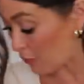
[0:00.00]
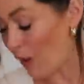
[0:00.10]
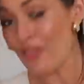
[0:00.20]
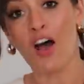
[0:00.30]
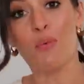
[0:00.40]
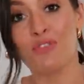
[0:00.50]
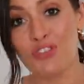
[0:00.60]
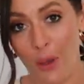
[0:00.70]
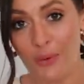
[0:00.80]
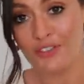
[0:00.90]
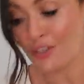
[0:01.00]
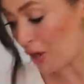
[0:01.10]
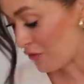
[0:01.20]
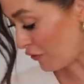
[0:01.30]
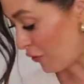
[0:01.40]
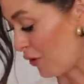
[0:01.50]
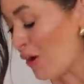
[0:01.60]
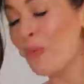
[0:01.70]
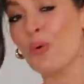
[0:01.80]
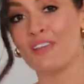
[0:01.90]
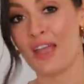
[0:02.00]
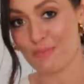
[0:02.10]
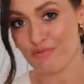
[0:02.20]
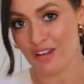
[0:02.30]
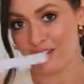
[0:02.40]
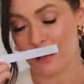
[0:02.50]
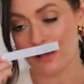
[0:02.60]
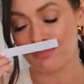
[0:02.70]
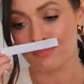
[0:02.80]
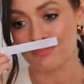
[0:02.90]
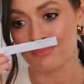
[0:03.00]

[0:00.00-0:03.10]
other one that I was going to go for was Empressa.